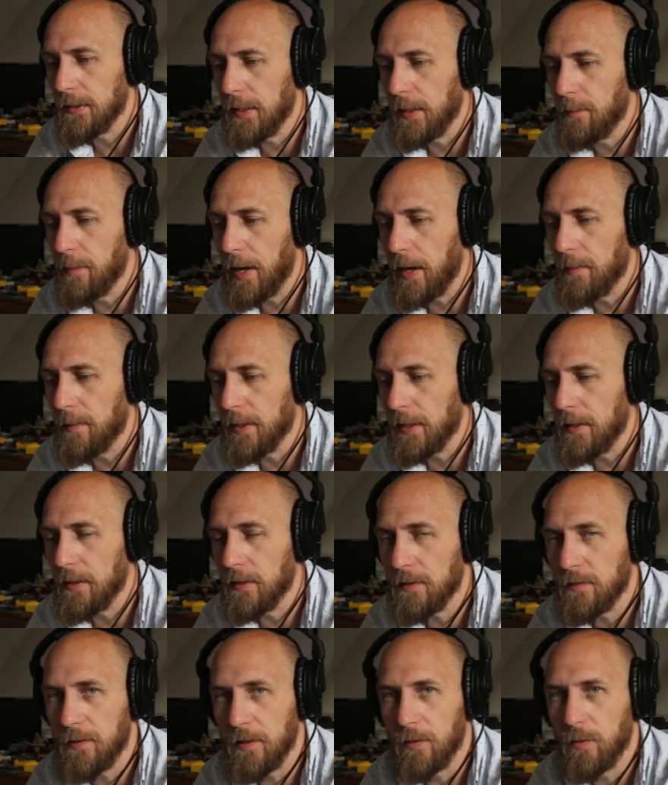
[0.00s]
Battle Mech
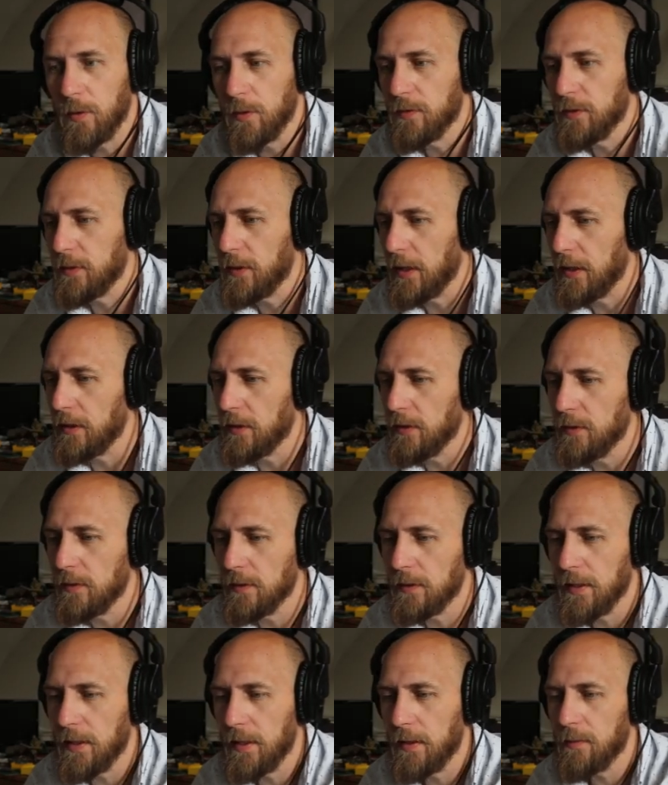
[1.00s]
Inner Wolf's
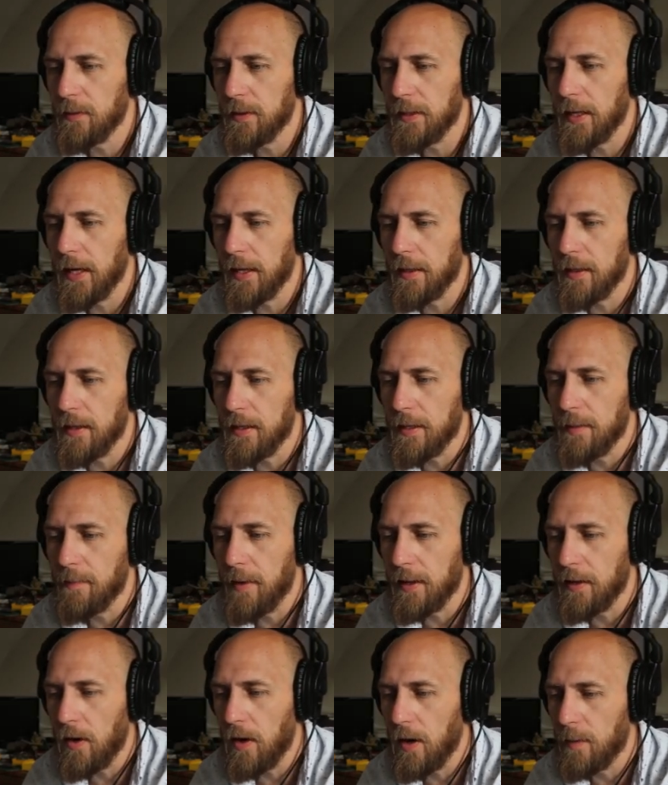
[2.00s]
Dragoons there. We got the
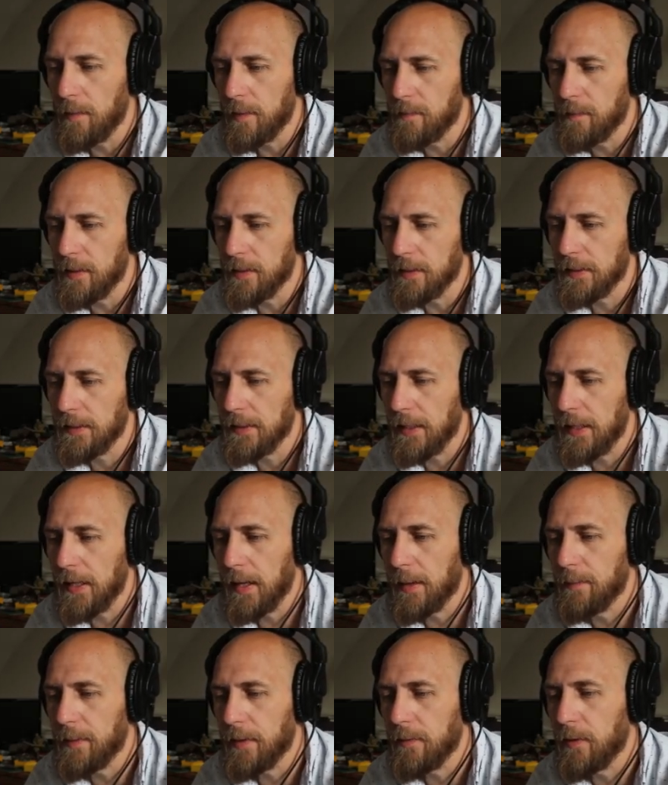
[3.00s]
main armament set
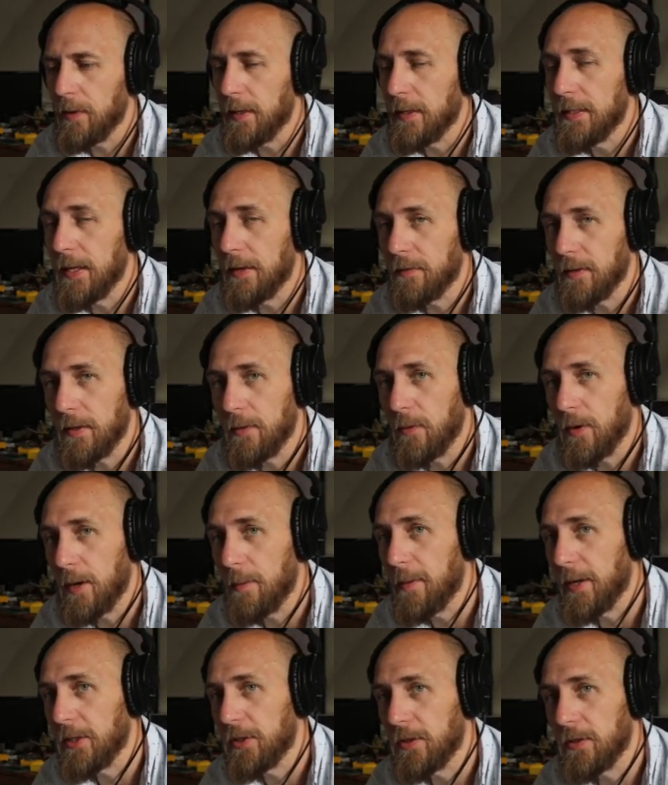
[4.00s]
up, and we definitely want
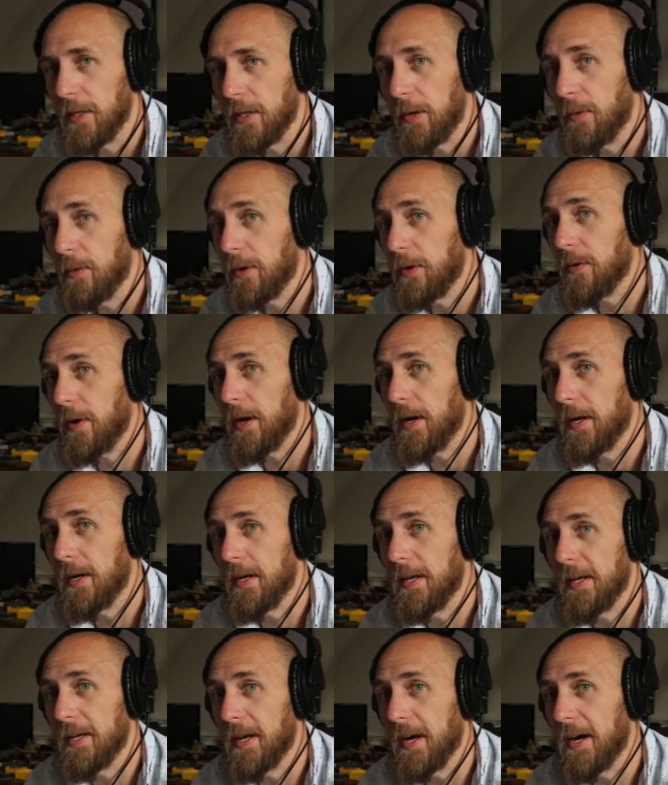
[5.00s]
to make sure that we're
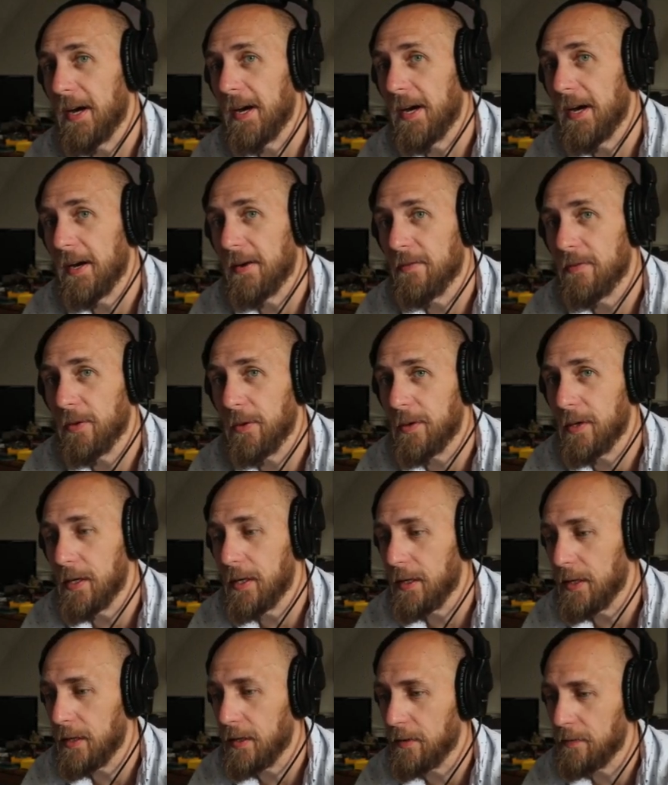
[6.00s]
crediting
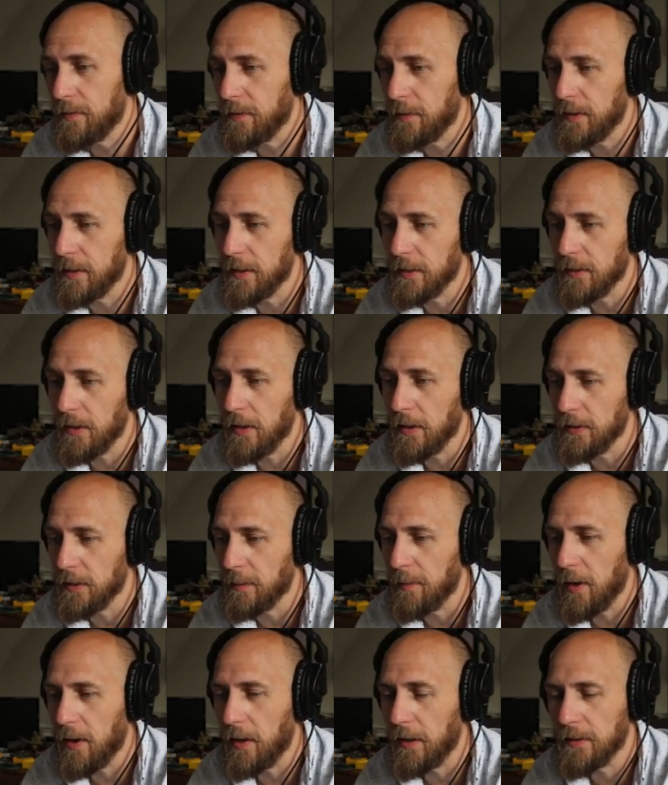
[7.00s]
FLORIAN here for his
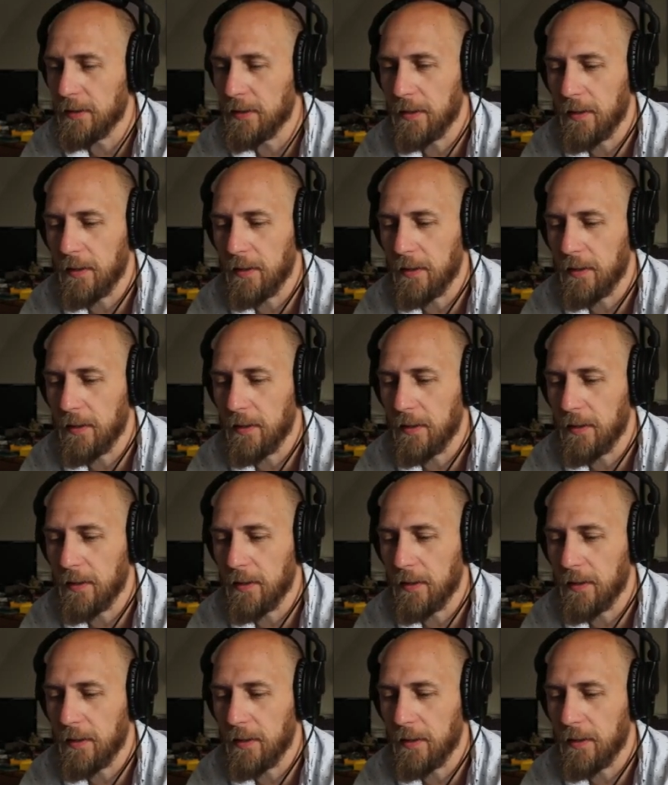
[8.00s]
awesome art.